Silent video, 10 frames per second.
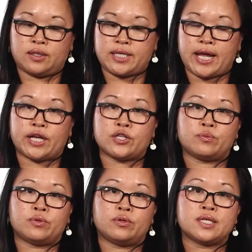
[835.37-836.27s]

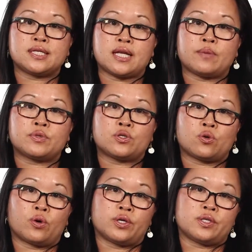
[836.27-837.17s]
tangible steps
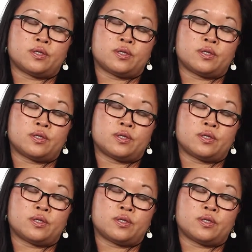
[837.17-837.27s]
towards